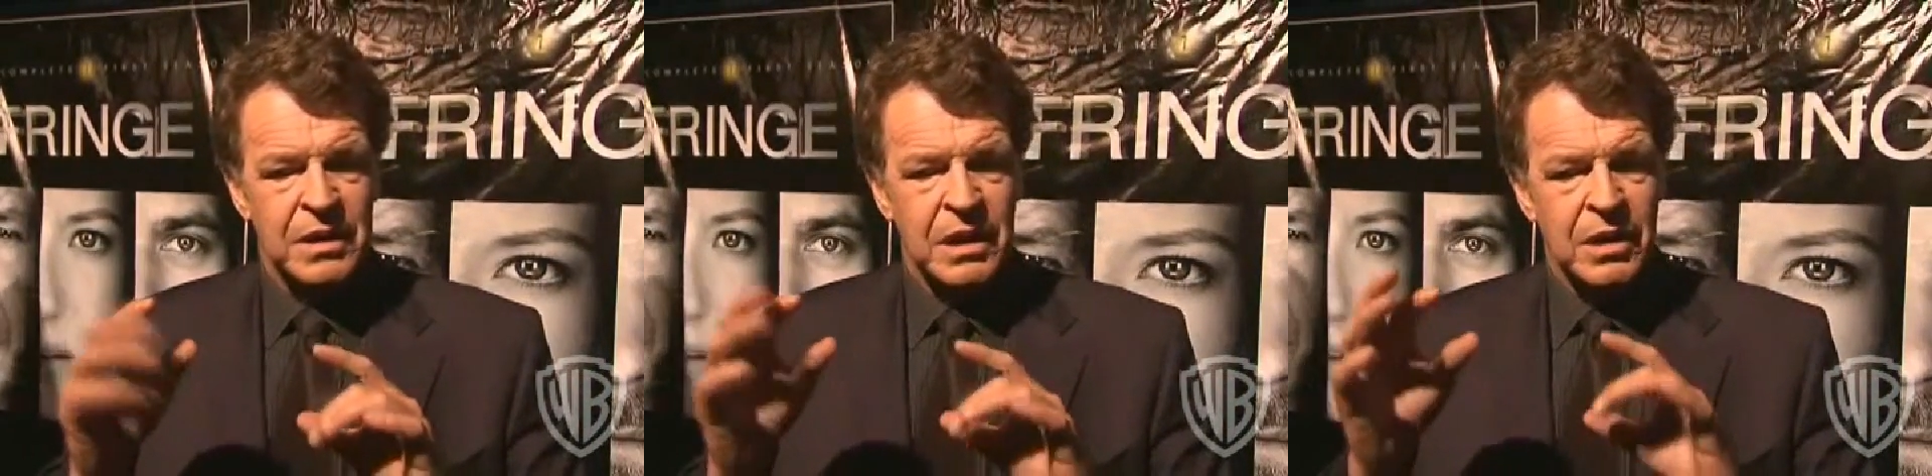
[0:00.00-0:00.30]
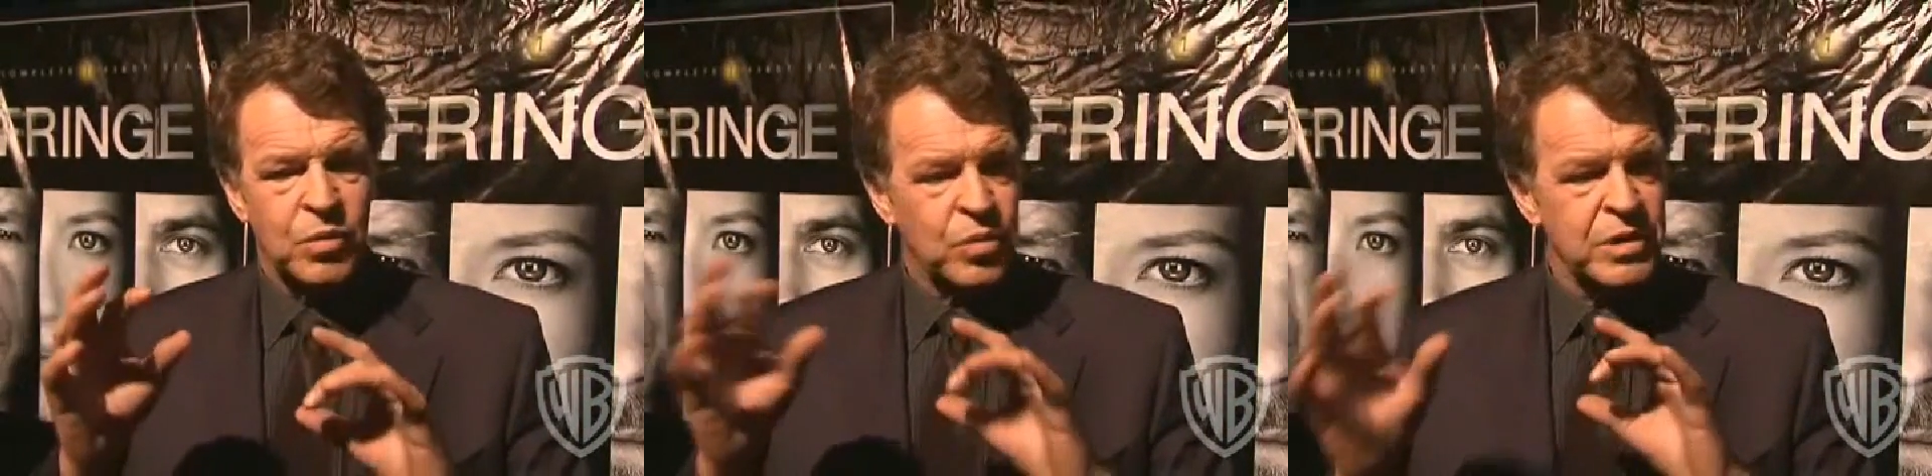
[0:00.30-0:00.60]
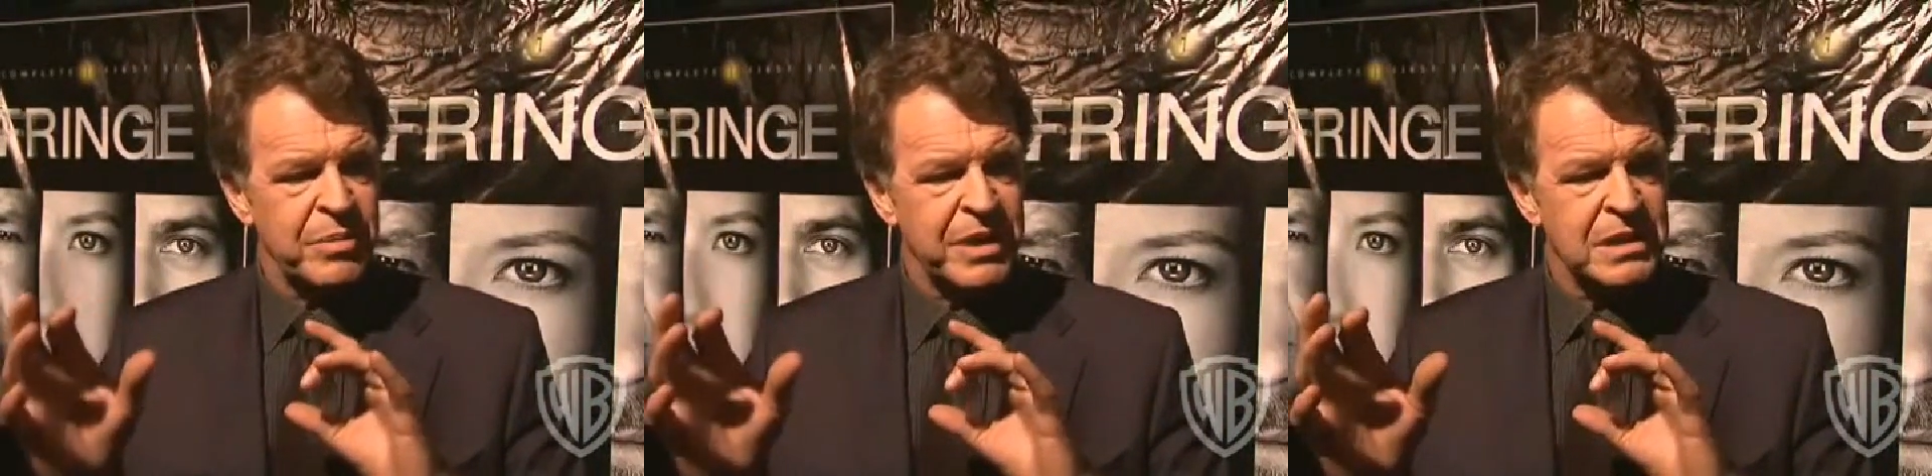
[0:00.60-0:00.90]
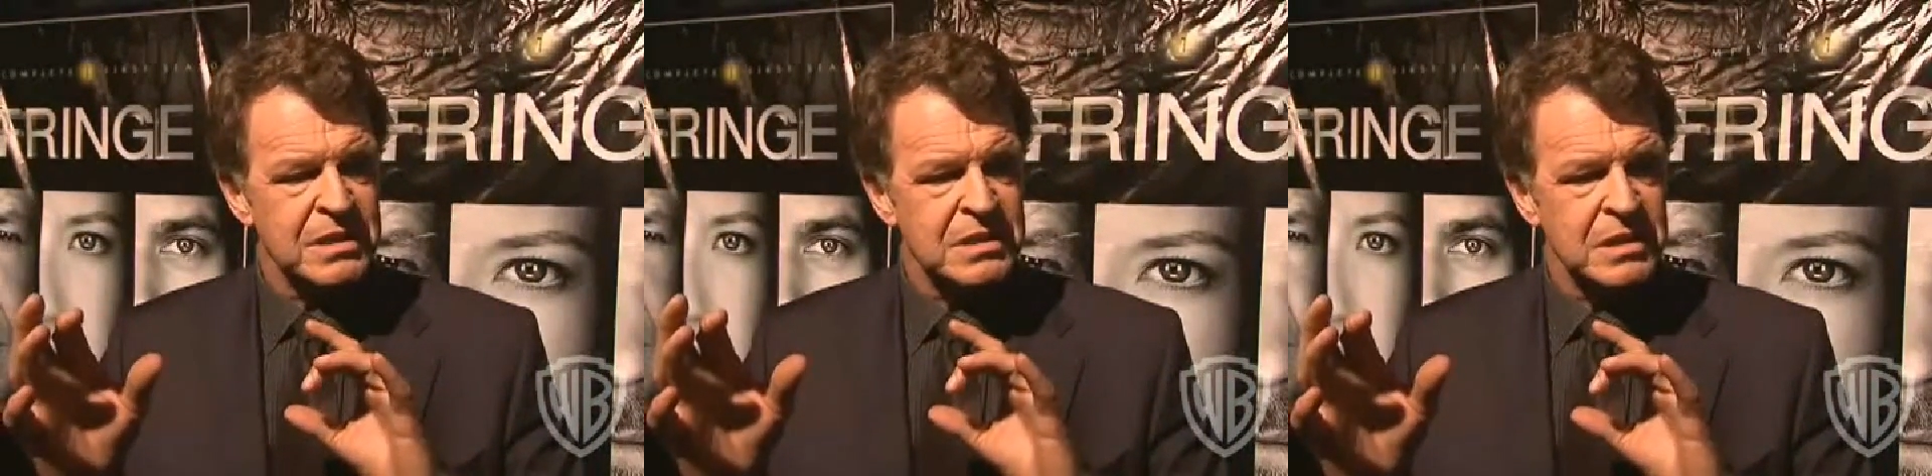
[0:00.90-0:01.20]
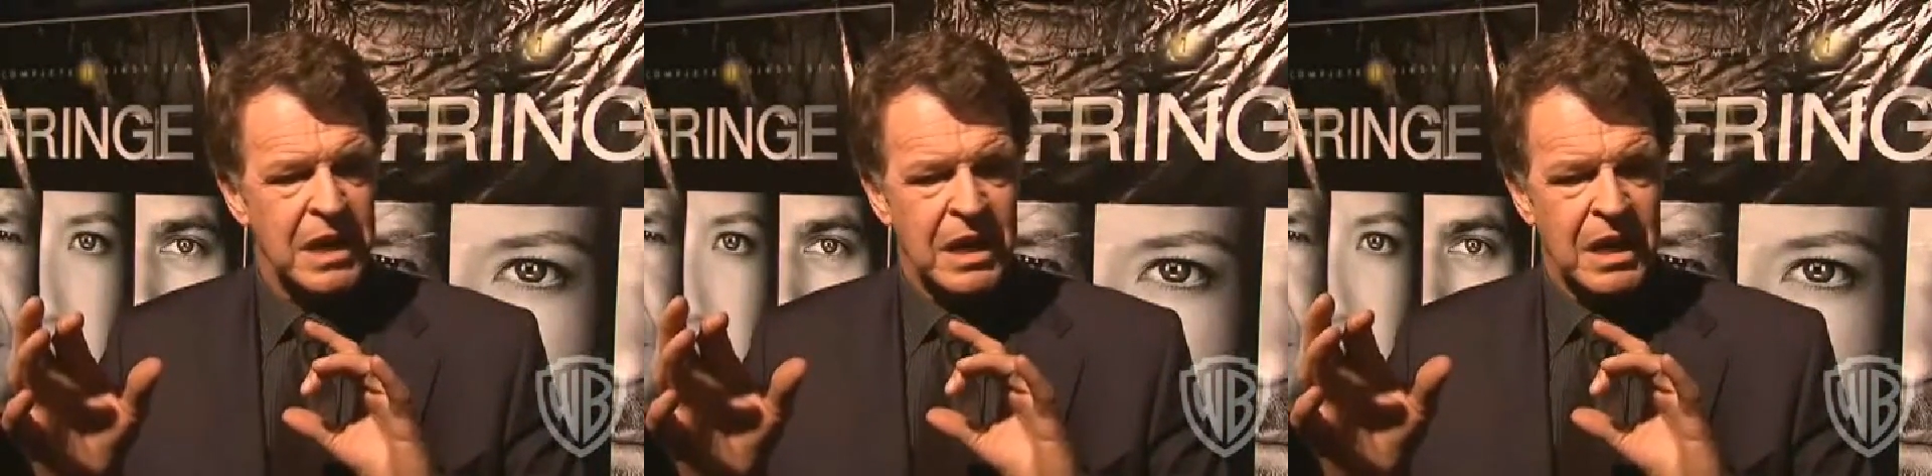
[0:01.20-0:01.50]
Warner Brothers
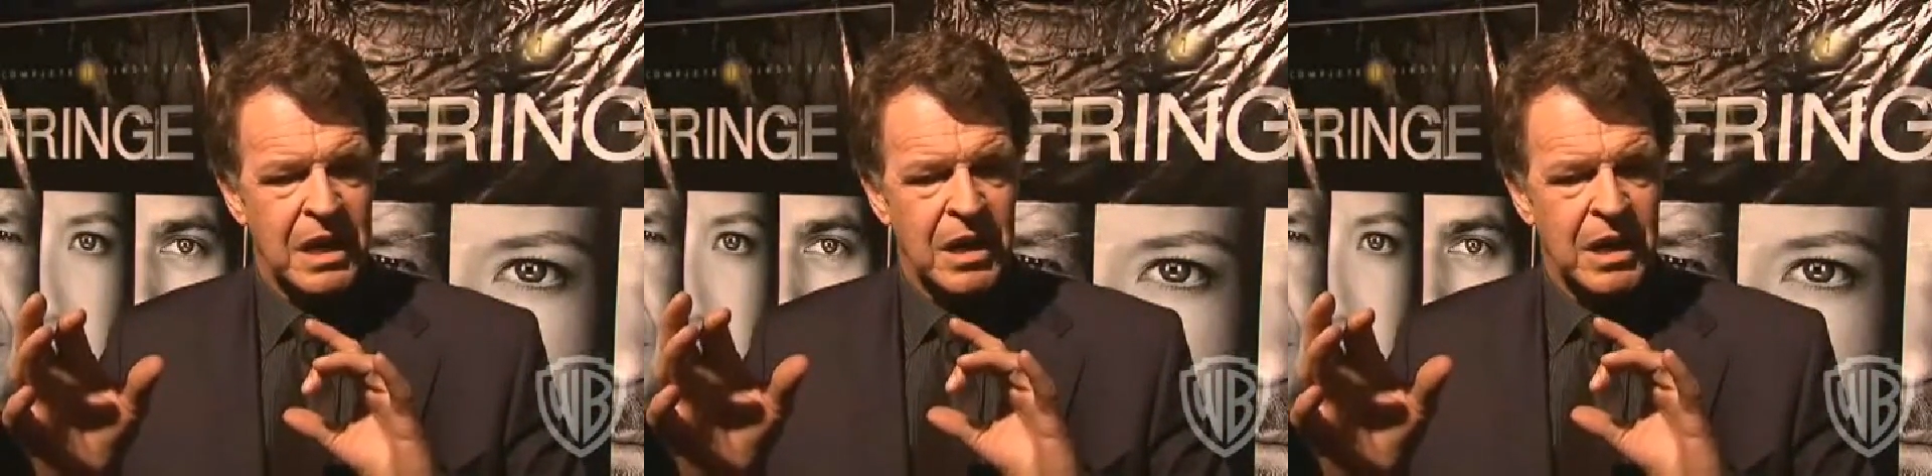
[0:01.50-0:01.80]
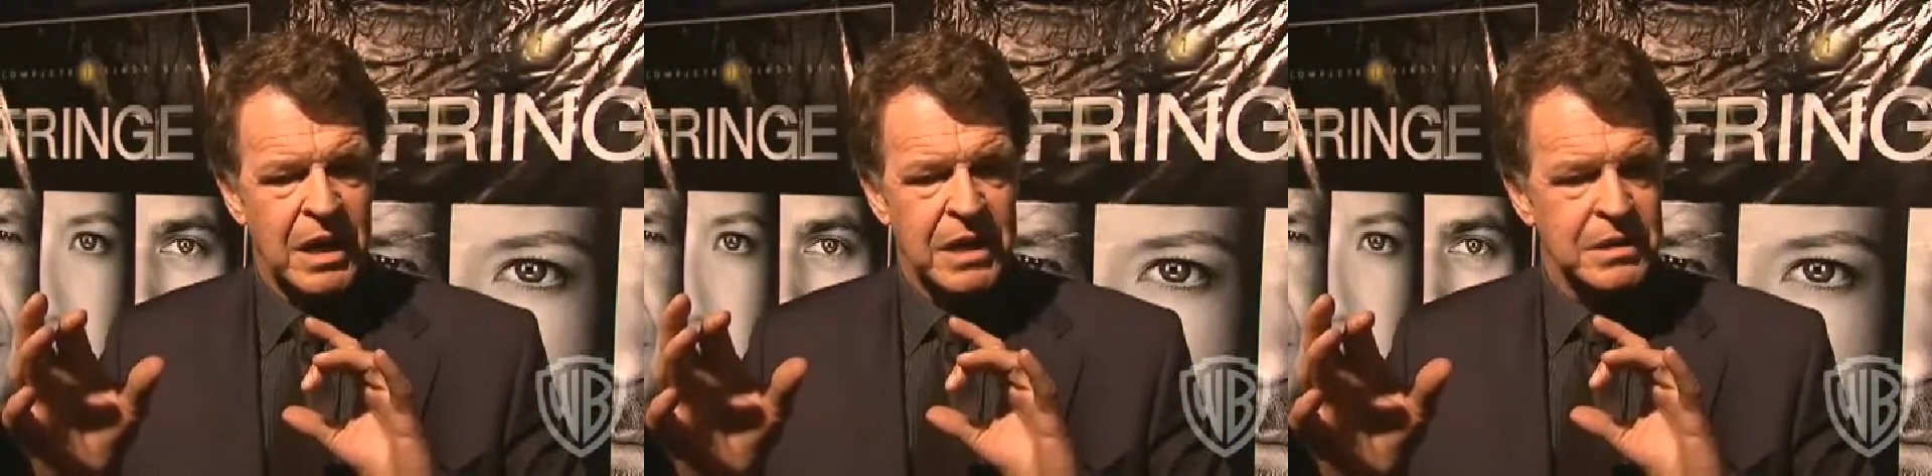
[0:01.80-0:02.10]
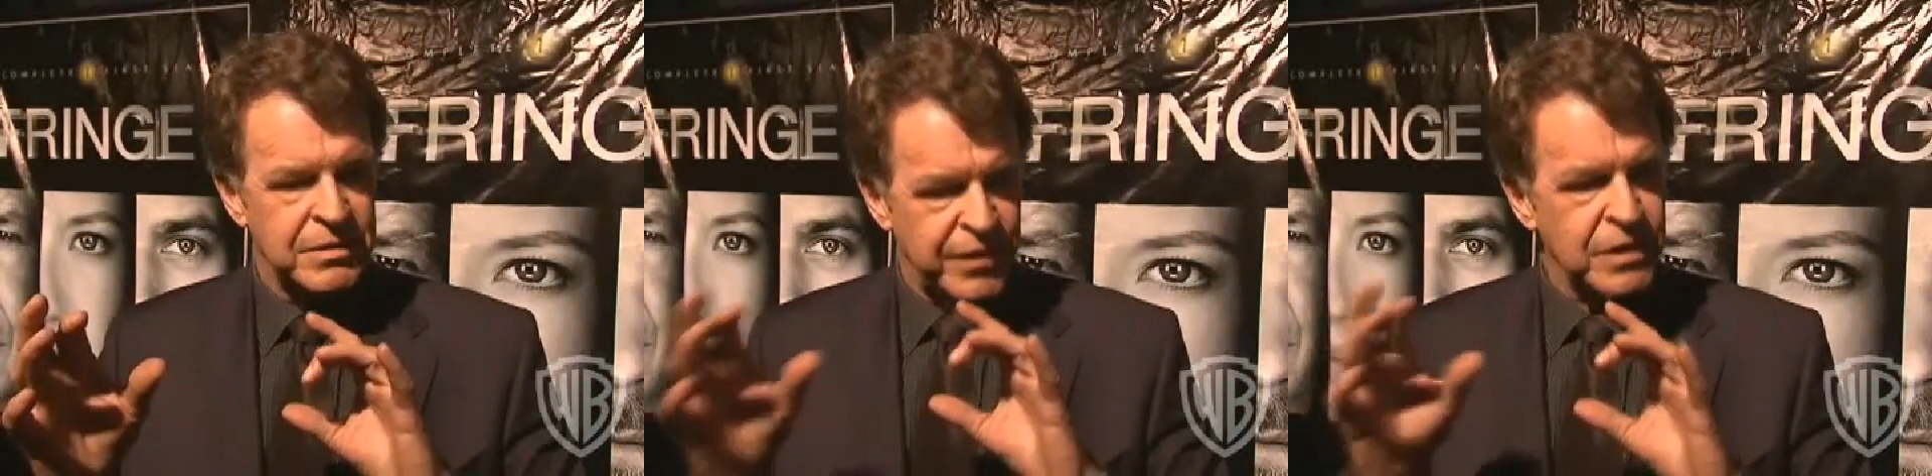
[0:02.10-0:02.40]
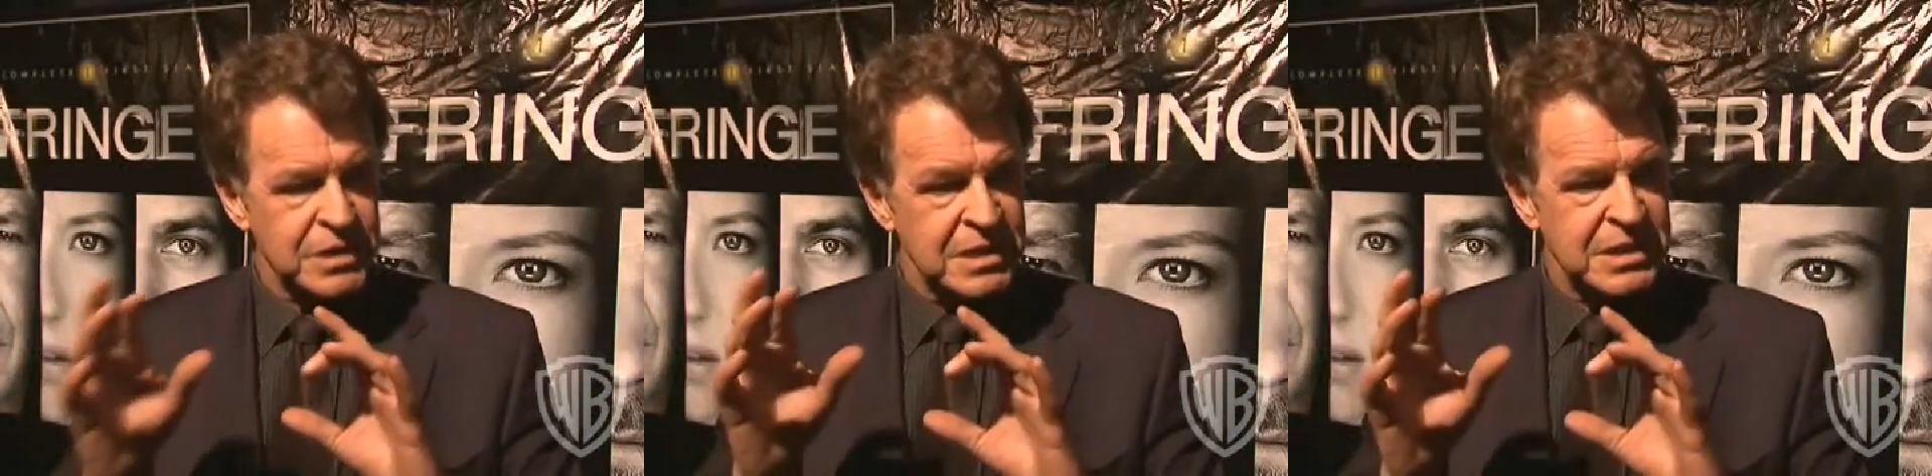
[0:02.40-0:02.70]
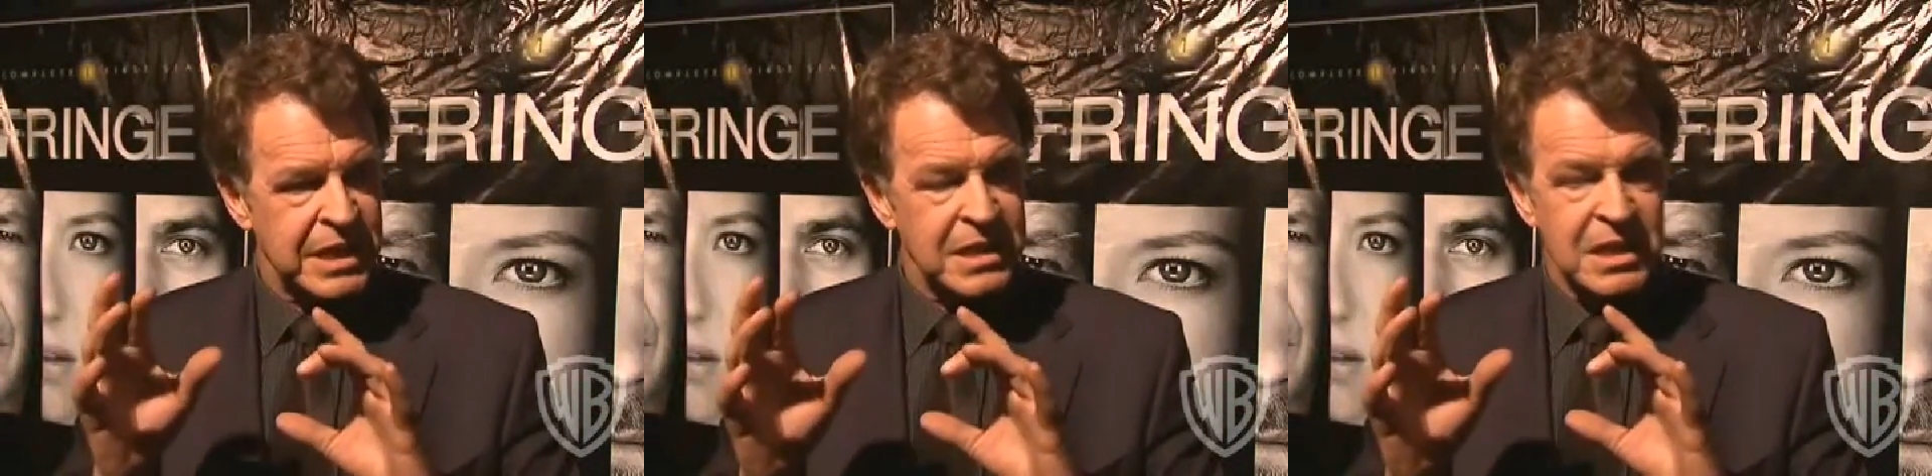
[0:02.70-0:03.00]
and Fox in
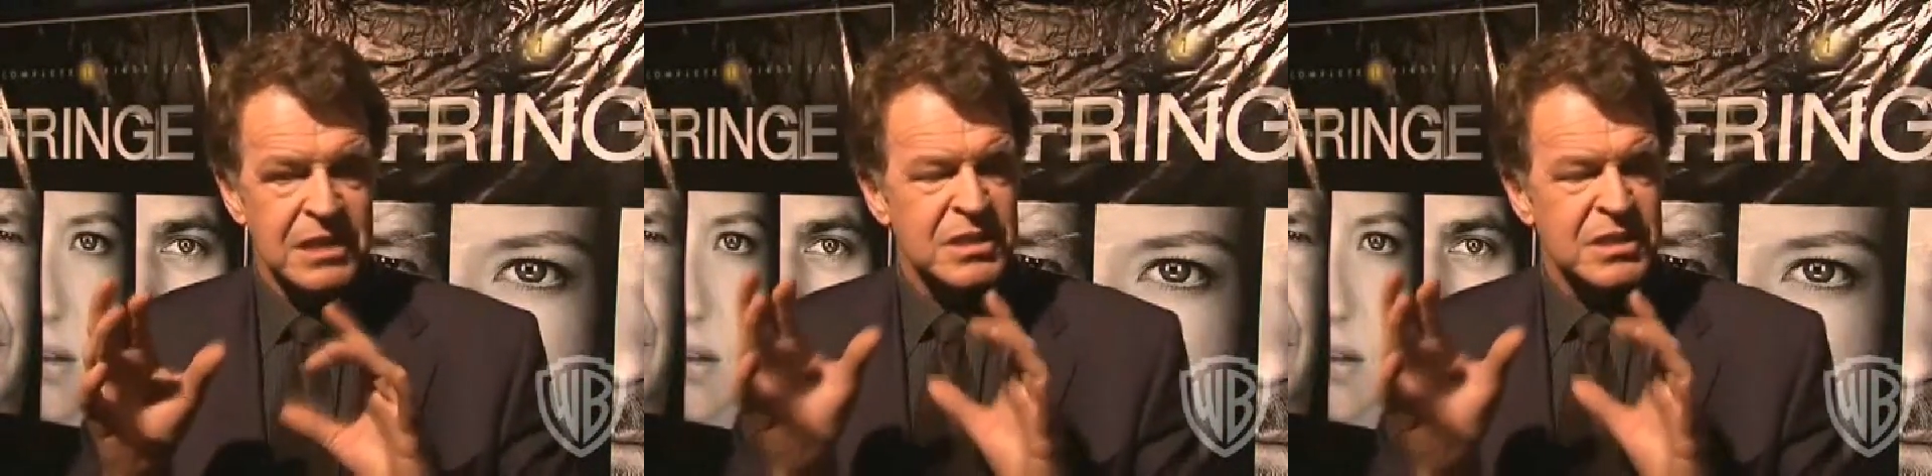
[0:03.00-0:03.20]
saying that.